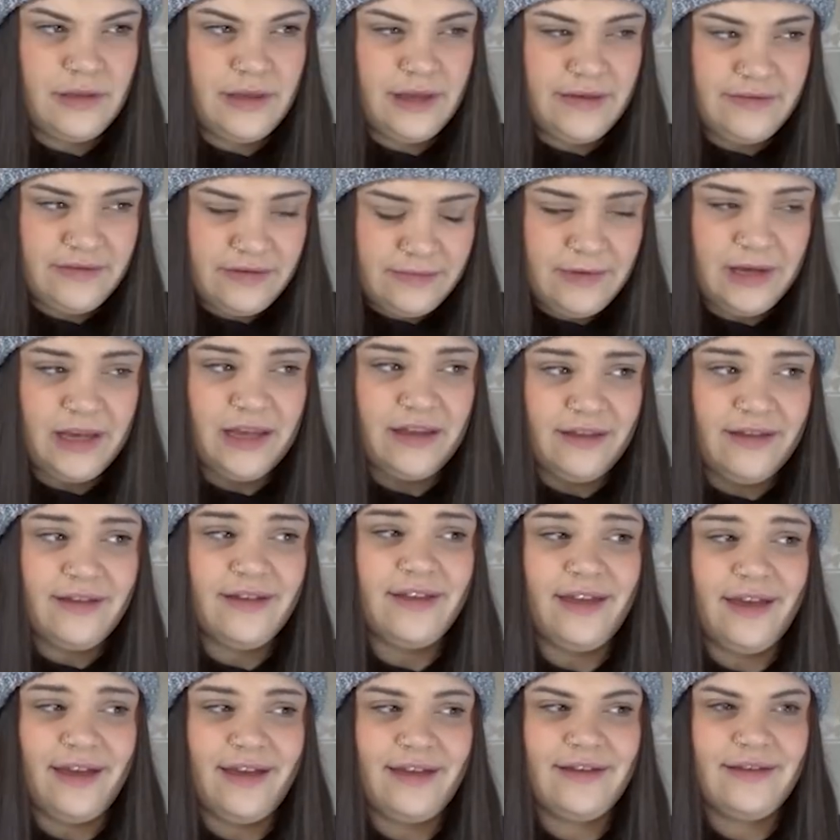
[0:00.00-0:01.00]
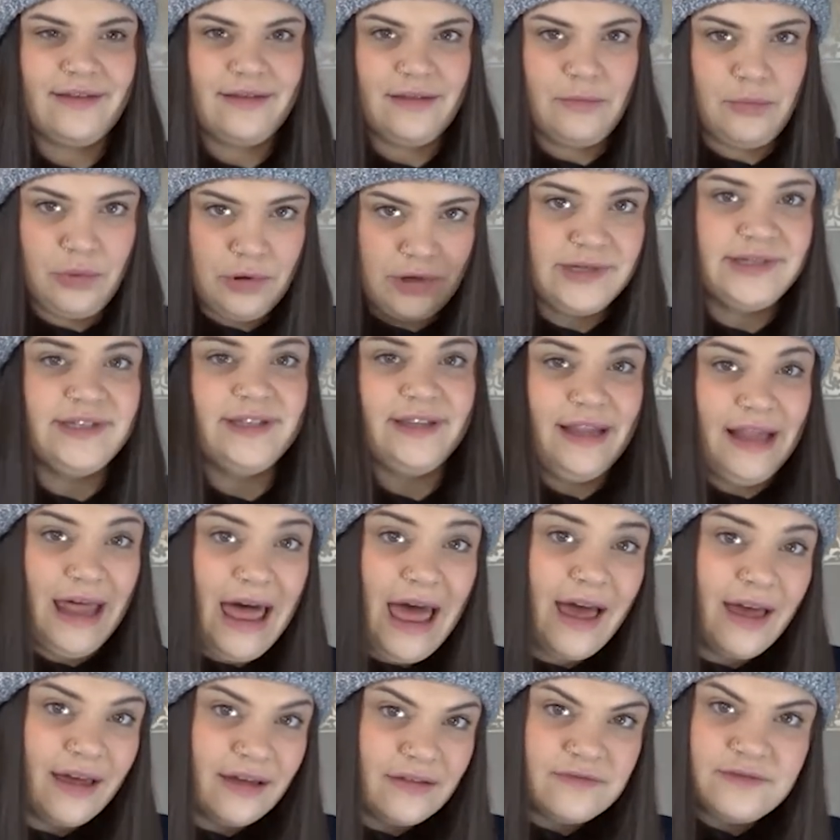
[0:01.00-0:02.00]
They have to make it look like the person
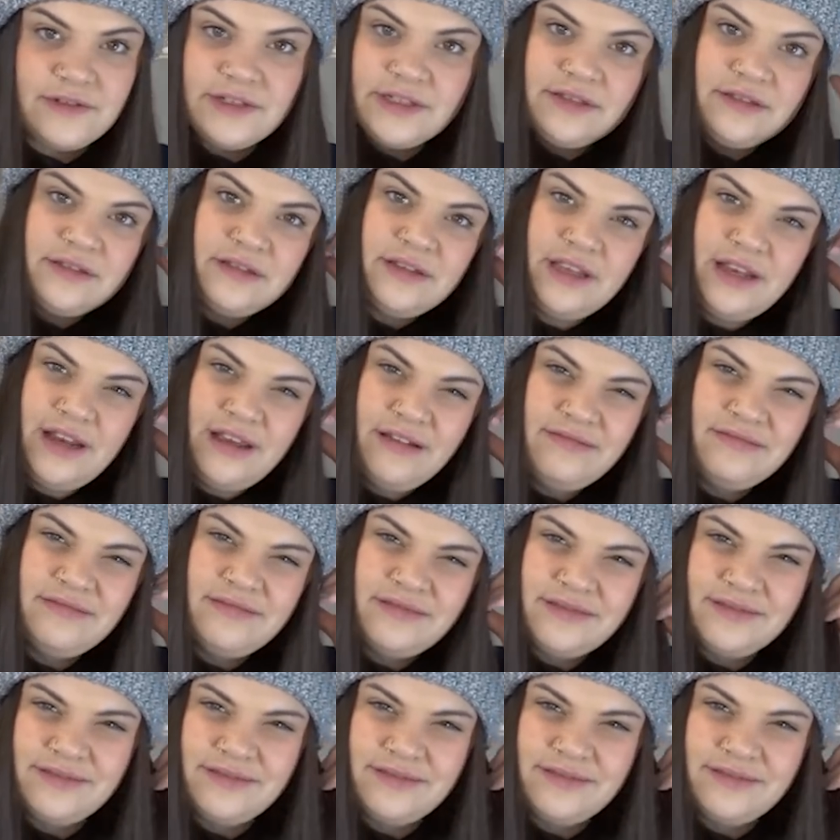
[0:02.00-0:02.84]
left, you know?